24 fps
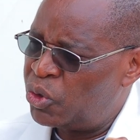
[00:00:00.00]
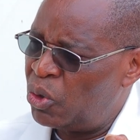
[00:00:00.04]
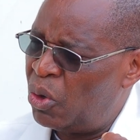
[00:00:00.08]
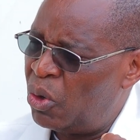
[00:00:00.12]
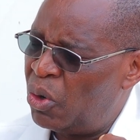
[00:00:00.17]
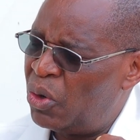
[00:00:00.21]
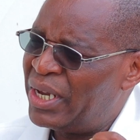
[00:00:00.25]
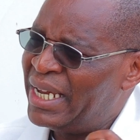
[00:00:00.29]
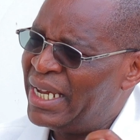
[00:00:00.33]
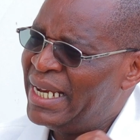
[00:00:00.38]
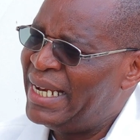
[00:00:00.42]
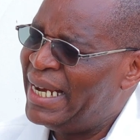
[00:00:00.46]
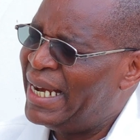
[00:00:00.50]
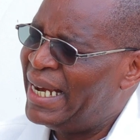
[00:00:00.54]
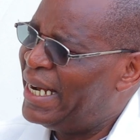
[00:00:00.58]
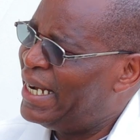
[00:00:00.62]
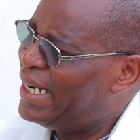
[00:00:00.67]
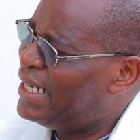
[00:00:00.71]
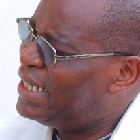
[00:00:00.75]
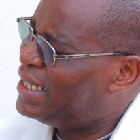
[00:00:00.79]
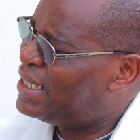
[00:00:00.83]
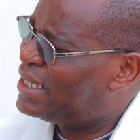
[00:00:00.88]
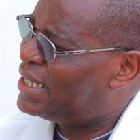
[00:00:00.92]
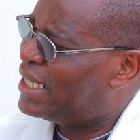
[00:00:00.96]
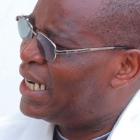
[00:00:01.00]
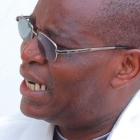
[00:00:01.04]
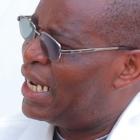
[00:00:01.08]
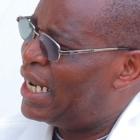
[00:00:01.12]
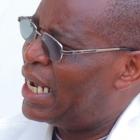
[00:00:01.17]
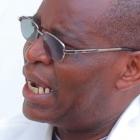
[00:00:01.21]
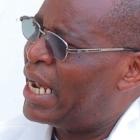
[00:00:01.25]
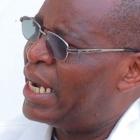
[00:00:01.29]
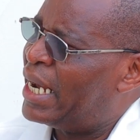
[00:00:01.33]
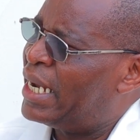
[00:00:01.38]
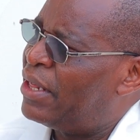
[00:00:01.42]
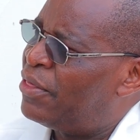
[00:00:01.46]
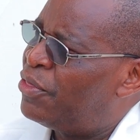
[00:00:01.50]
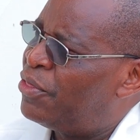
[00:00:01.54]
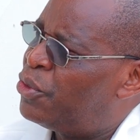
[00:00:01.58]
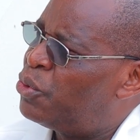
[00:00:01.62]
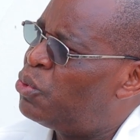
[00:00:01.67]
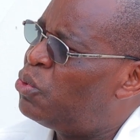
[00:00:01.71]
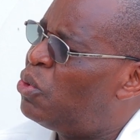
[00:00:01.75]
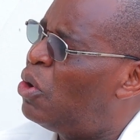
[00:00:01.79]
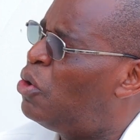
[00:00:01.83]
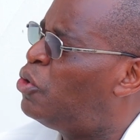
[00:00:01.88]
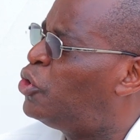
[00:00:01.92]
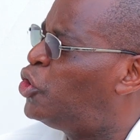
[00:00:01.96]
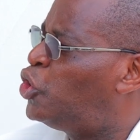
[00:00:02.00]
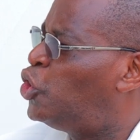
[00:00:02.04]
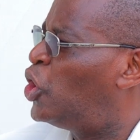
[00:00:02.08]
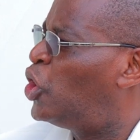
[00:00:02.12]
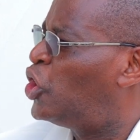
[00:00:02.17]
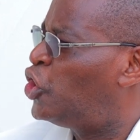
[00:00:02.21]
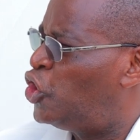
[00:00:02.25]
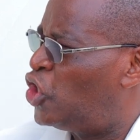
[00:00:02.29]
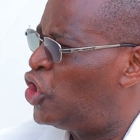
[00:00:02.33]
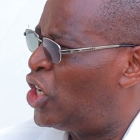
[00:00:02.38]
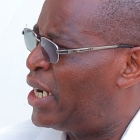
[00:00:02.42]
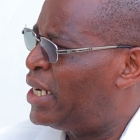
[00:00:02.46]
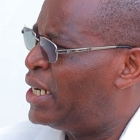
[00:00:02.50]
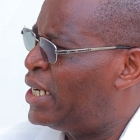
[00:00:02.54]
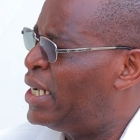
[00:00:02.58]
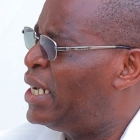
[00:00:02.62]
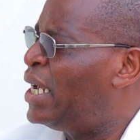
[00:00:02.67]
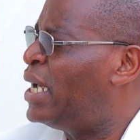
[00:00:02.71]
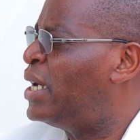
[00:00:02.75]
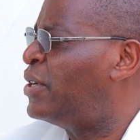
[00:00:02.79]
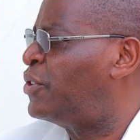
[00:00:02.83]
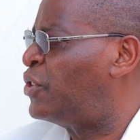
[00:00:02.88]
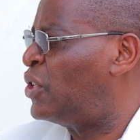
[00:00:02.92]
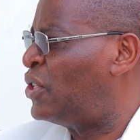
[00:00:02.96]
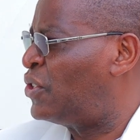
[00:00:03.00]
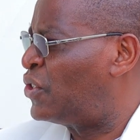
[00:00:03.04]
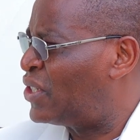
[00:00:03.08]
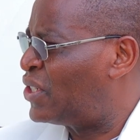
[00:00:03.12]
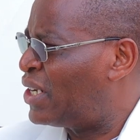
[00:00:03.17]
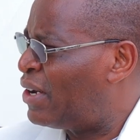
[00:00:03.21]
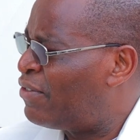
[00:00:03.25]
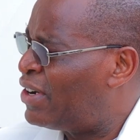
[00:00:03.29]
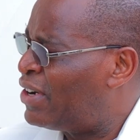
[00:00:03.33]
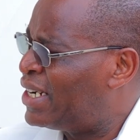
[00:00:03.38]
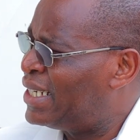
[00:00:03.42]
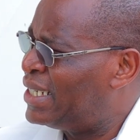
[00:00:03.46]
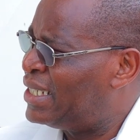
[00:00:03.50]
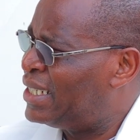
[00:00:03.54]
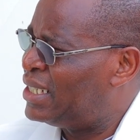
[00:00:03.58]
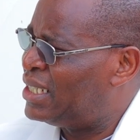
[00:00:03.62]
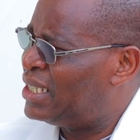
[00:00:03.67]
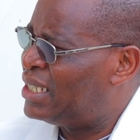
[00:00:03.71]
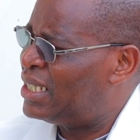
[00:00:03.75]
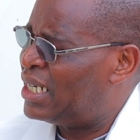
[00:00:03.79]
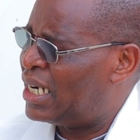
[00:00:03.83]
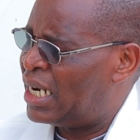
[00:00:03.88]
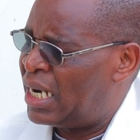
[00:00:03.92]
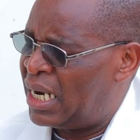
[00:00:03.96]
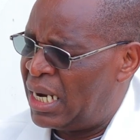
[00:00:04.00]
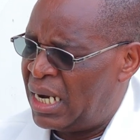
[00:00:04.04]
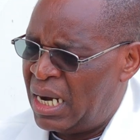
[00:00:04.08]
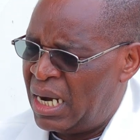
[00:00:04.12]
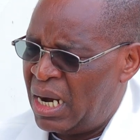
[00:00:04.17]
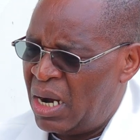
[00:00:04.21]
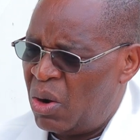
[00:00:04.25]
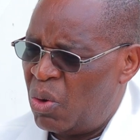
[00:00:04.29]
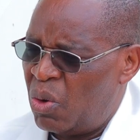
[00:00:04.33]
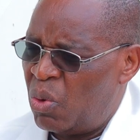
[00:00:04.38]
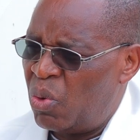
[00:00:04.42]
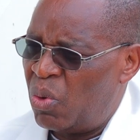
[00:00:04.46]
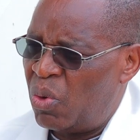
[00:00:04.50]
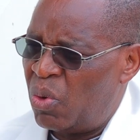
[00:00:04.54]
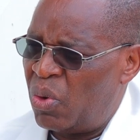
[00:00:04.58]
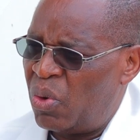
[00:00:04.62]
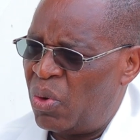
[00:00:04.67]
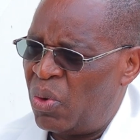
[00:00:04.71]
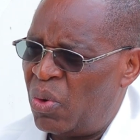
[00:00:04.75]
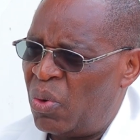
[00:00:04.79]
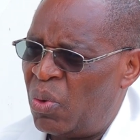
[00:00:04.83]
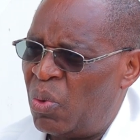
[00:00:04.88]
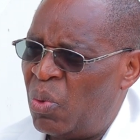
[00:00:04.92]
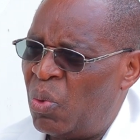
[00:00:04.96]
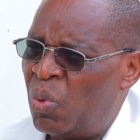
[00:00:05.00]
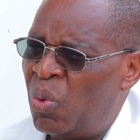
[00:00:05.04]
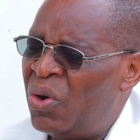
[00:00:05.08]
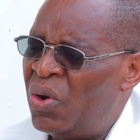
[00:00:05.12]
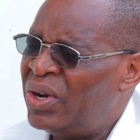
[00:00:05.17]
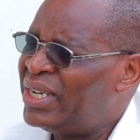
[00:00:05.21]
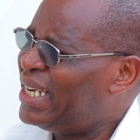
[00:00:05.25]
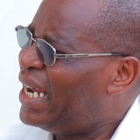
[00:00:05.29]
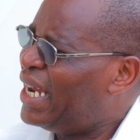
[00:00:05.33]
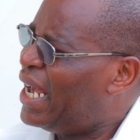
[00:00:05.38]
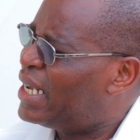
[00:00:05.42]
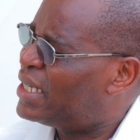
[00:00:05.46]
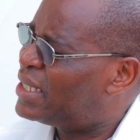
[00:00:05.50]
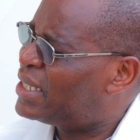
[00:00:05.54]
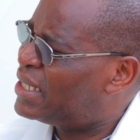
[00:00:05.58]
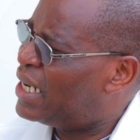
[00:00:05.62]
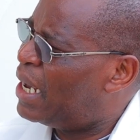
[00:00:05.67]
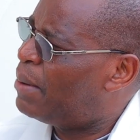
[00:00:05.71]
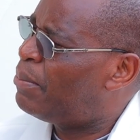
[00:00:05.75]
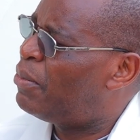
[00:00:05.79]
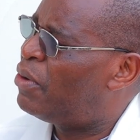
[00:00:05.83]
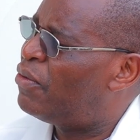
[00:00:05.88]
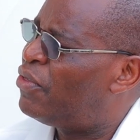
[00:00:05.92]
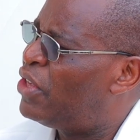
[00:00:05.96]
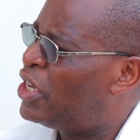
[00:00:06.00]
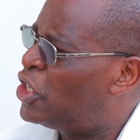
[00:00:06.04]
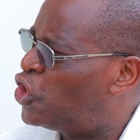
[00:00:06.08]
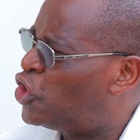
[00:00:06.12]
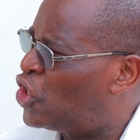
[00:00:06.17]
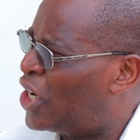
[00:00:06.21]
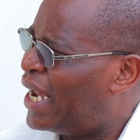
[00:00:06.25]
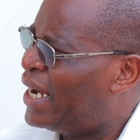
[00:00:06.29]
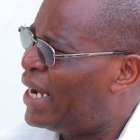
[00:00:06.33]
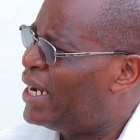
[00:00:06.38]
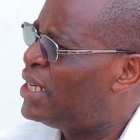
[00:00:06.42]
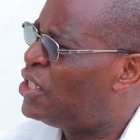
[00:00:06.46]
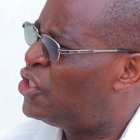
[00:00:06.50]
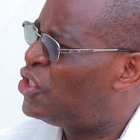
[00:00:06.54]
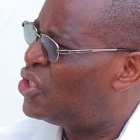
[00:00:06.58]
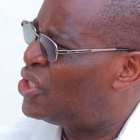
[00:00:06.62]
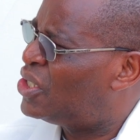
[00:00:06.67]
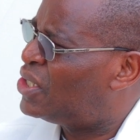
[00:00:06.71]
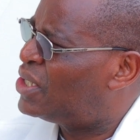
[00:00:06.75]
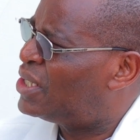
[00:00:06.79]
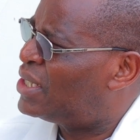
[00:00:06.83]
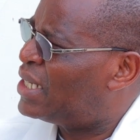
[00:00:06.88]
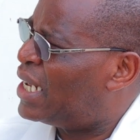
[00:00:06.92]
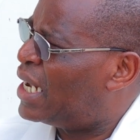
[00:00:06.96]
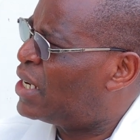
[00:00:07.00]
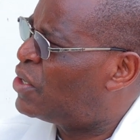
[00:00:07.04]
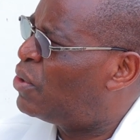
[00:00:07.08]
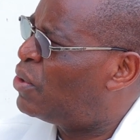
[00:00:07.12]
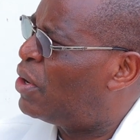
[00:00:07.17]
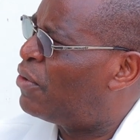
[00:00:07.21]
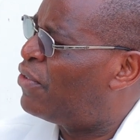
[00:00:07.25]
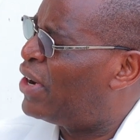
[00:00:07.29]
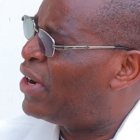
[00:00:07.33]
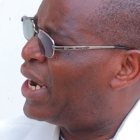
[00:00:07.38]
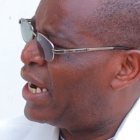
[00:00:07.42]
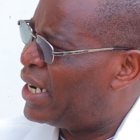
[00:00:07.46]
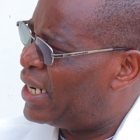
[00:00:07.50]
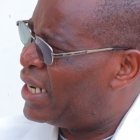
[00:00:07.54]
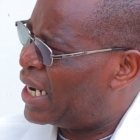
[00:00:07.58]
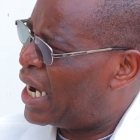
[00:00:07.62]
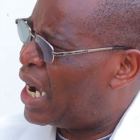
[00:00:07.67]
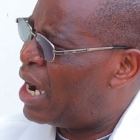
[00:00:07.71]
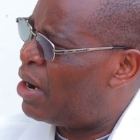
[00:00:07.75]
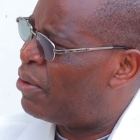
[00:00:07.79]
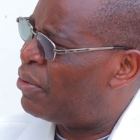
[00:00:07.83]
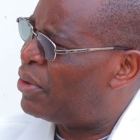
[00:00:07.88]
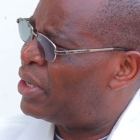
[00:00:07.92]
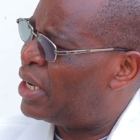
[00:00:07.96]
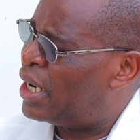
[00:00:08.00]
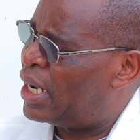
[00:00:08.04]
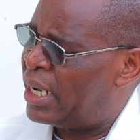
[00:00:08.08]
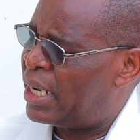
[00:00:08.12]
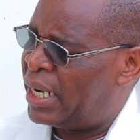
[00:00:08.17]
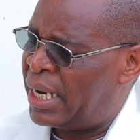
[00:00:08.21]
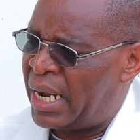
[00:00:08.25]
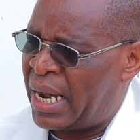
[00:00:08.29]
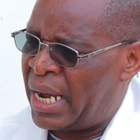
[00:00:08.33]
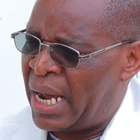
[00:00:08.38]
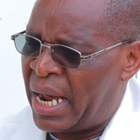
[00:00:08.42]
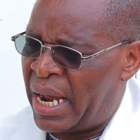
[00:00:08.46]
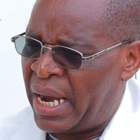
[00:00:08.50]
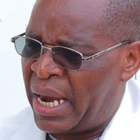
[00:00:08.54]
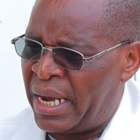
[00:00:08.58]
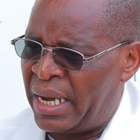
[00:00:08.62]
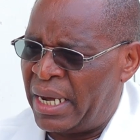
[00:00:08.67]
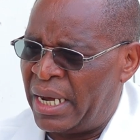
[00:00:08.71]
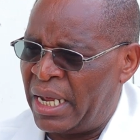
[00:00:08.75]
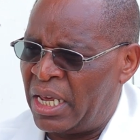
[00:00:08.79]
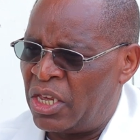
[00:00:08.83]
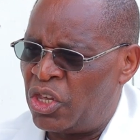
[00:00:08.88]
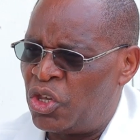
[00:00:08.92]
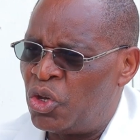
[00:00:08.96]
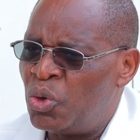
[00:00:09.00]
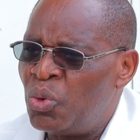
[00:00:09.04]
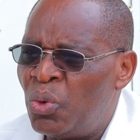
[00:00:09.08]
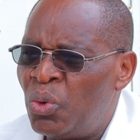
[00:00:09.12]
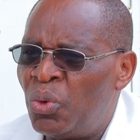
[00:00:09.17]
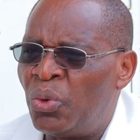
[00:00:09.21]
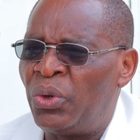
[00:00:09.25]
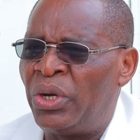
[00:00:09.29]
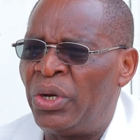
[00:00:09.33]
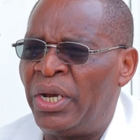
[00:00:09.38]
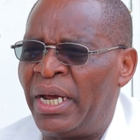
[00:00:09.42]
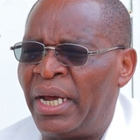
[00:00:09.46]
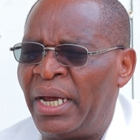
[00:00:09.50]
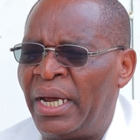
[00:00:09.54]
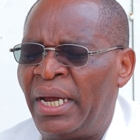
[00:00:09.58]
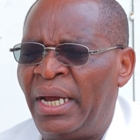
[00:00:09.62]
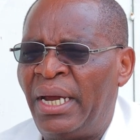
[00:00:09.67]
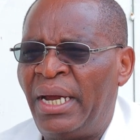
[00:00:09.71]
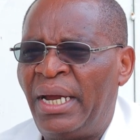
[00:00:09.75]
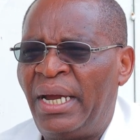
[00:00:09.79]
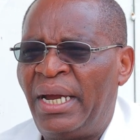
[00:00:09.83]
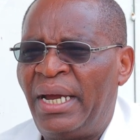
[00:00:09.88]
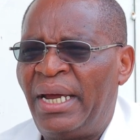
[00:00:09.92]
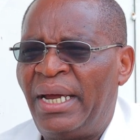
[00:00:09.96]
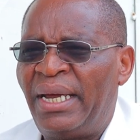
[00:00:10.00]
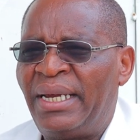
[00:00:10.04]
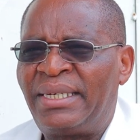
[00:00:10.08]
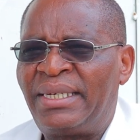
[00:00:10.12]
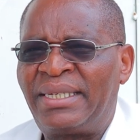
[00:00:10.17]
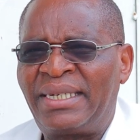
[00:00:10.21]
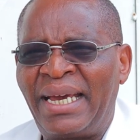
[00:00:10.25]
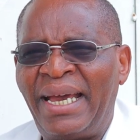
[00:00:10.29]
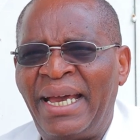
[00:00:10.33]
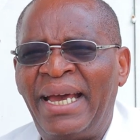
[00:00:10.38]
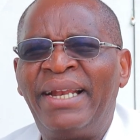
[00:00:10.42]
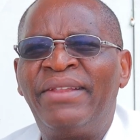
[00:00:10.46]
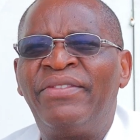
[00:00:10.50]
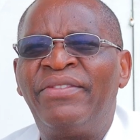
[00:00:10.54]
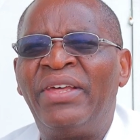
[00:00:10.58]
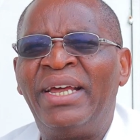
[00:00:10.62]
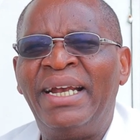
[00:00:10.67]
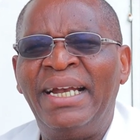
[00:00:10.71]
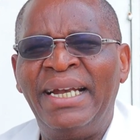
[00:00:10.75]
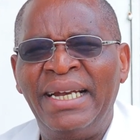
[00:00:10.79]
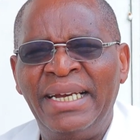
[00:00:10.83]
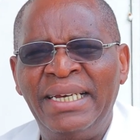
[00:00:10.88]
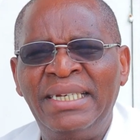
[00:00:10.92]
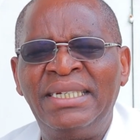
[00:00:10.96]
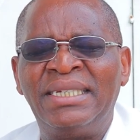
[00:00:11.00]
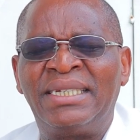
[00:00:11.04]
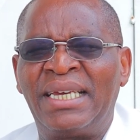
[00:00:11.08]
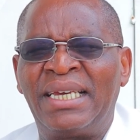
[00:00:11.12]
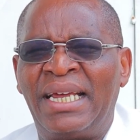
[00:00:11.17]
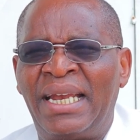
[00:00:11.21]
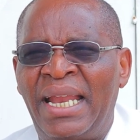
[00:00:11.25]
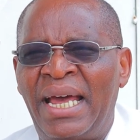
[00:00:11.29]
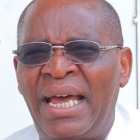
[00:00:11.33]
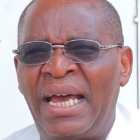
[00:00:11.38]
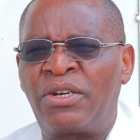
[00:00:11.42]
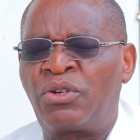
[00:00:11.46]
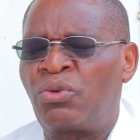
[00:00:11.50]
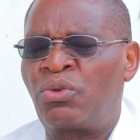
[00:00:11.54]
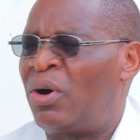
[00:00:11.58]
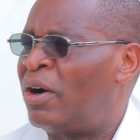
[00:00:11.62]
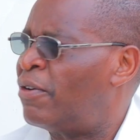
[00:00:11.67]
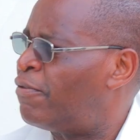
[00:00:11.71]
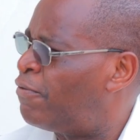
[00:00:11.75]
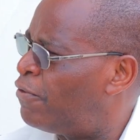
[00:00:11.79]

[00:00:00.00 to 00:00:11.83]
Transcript: So in listening and throughout your journey as a servant leader, what are some of the challenges that you have encountered and you would tell the listener to